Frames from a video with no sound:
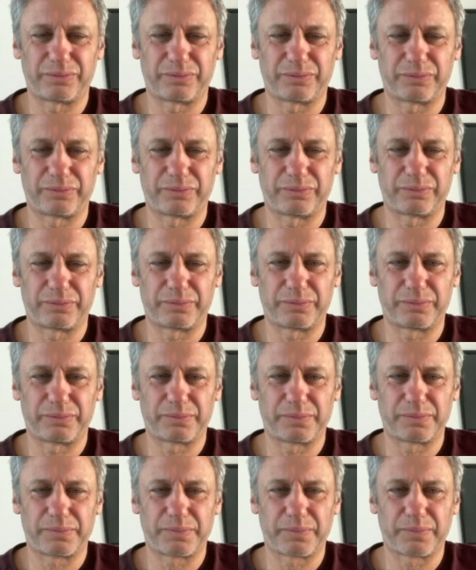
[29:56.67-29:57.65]

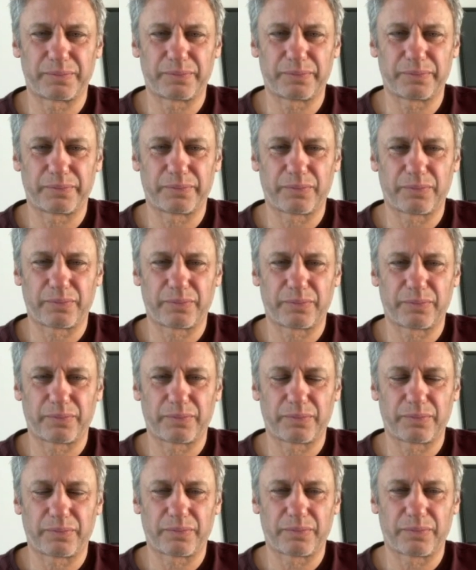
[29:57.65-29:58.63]

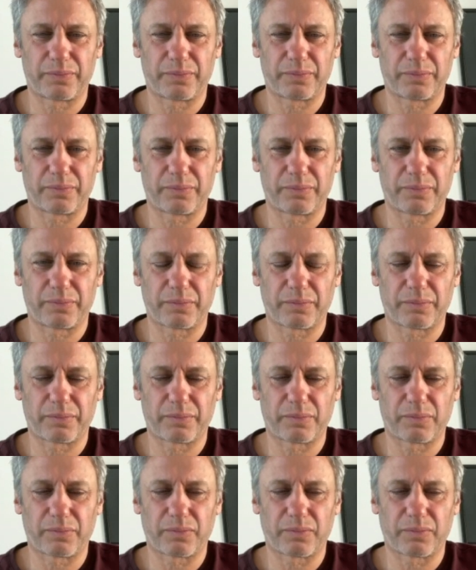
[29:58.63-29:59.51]
No words are spoken by the person on screen.